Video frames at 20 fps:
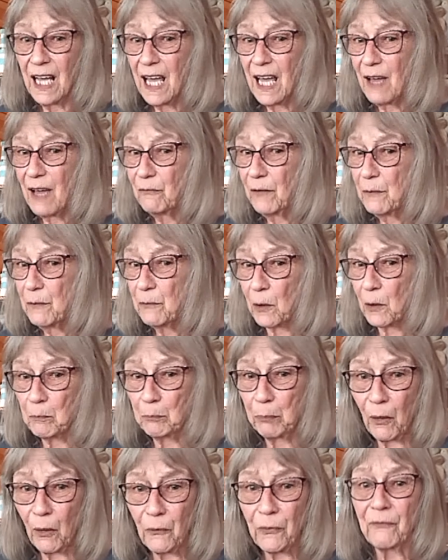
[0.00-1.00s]
We were
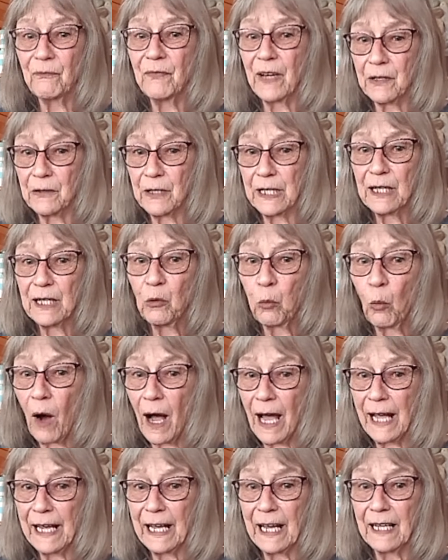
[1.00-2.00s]
both very
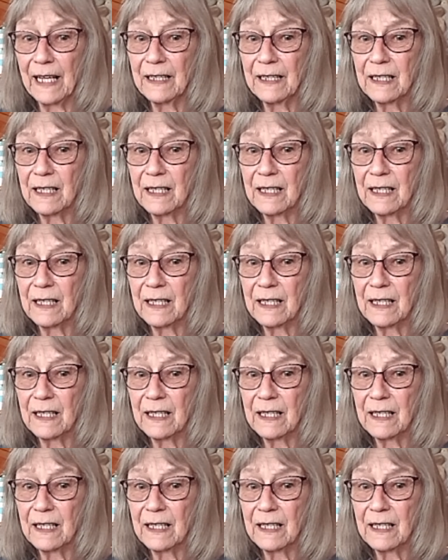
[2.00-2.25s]
quiet.